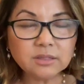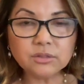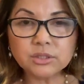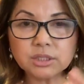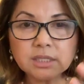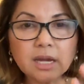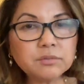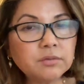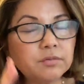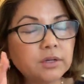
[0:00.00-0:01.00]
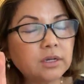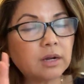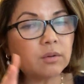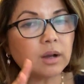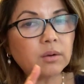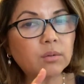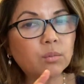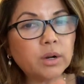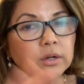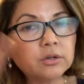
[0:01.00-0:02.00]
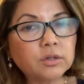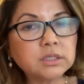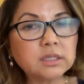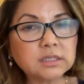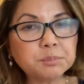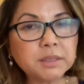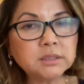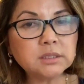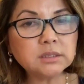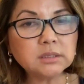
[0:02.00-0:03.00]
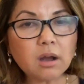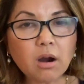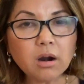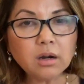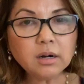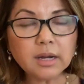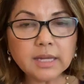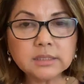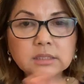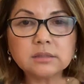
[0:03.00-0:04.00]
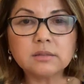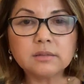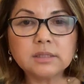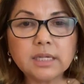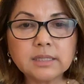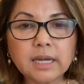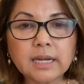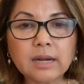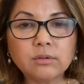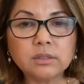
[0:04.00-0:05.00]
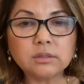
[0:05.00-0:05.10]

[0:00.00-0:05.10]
You just have to figure out where your expenses are and just take that out,